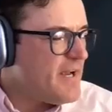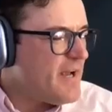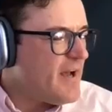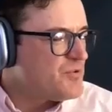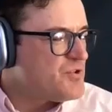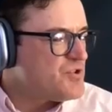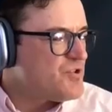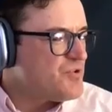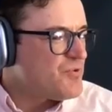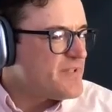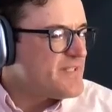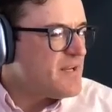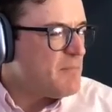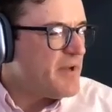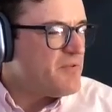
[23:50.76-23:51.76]
to be
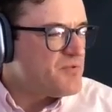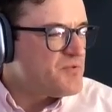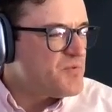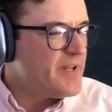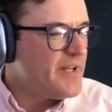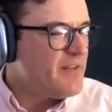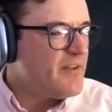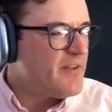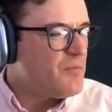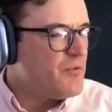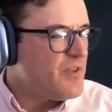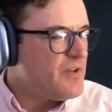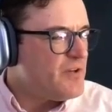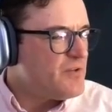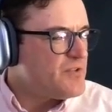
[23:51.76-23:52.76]
altruistic, but it was really the
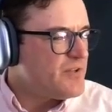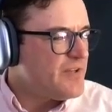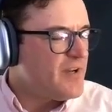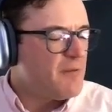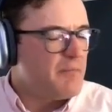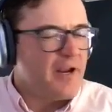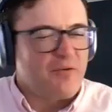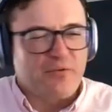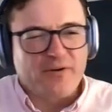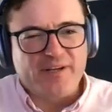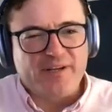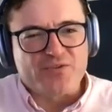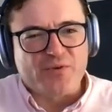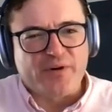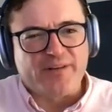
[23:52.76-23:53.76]
utility company. I
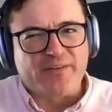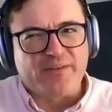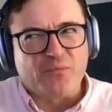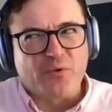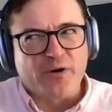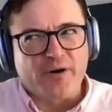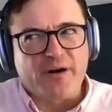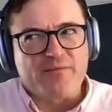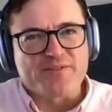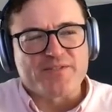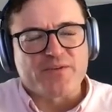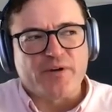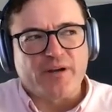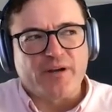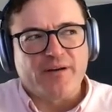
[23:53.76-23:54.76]
really enjoyed the work I was
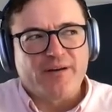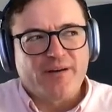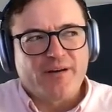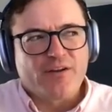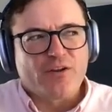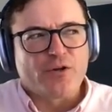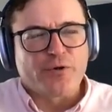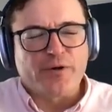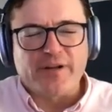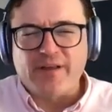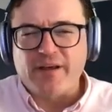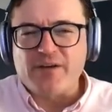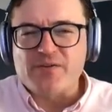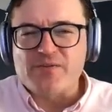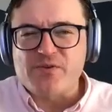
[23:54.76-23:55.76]
doing, learning
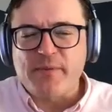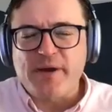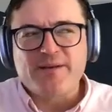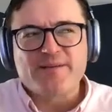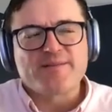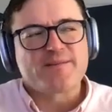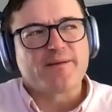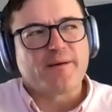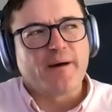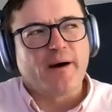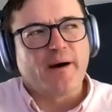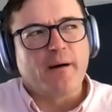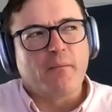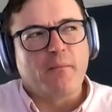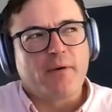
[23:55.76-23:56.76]
that user base.
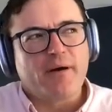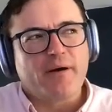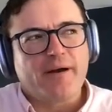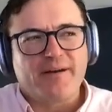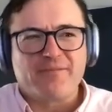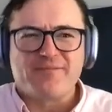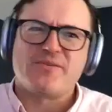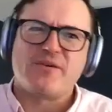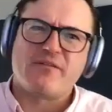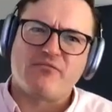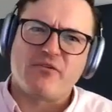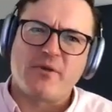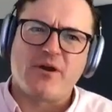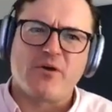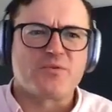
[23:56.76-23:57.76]
And I was doing it
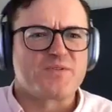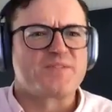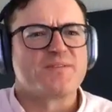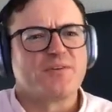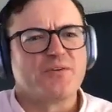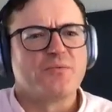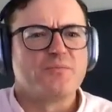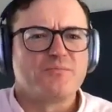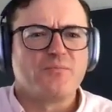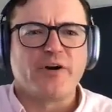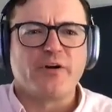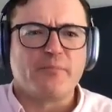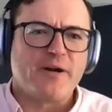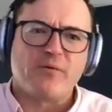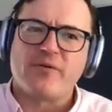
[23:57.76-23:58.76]
from here, which is a little
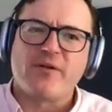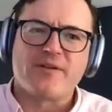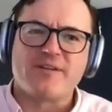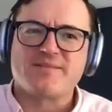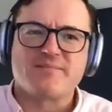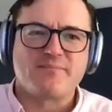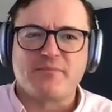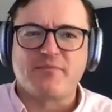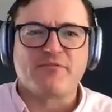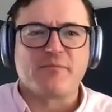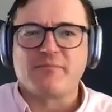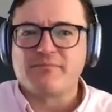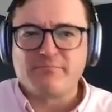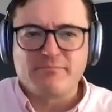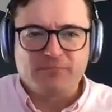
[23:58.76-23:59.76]
weird, me with all these people
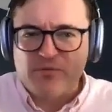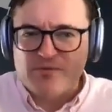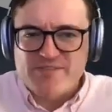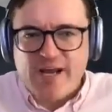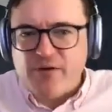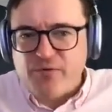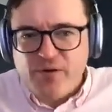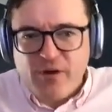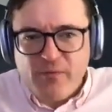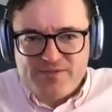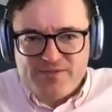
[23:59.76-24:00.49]
from scattered throughout